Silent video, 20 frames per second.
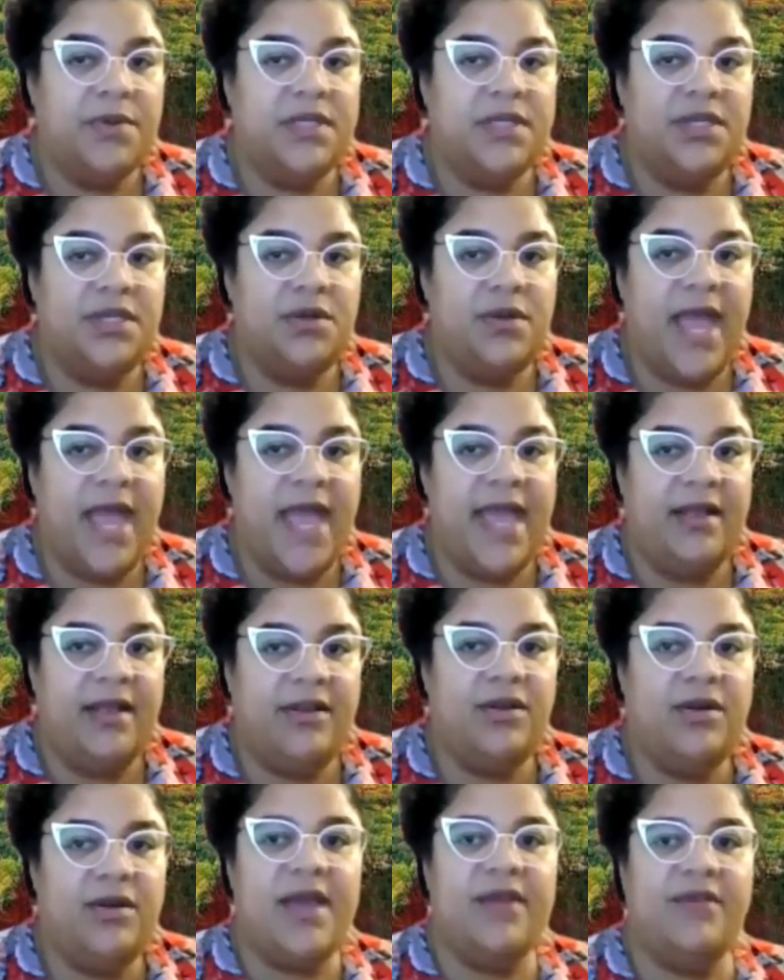but then you
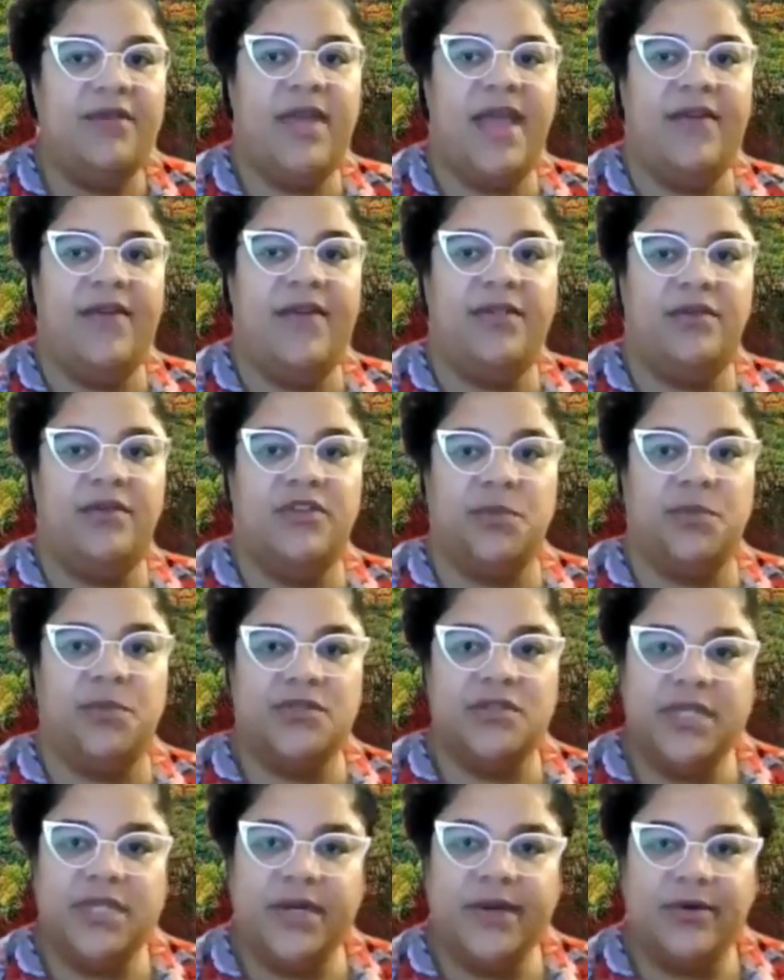had, you know how you had those
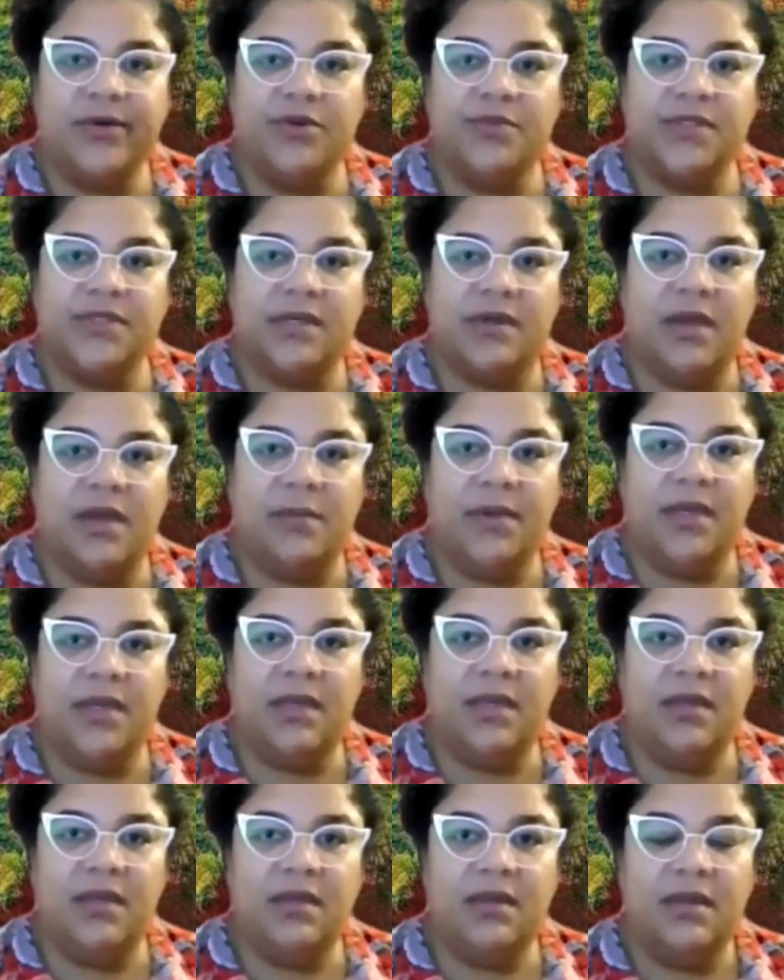mercenary groups that come
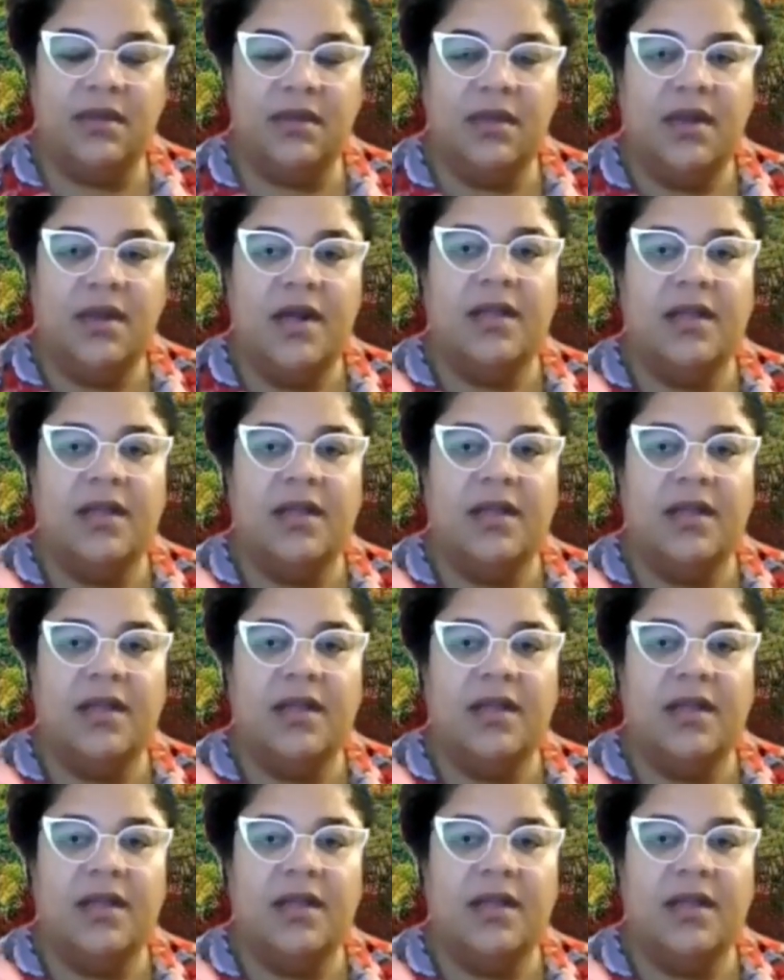in,